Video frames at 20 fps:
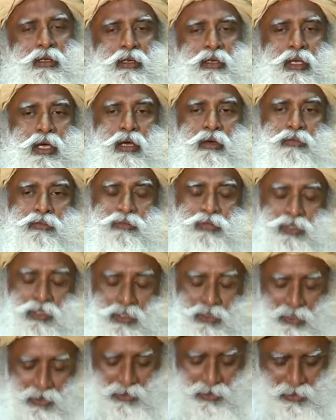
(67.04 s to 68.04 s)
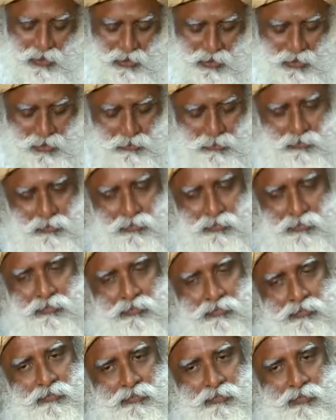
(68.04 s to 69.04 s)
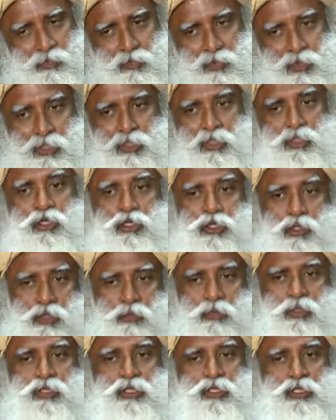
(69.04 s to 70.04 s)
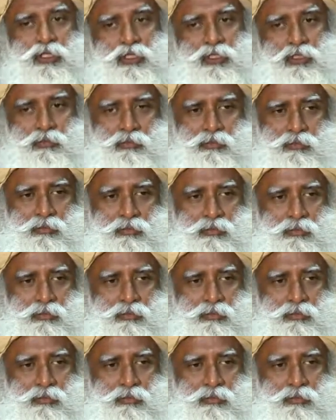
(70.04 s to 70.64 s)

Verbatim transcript: Now within the system, within the human system,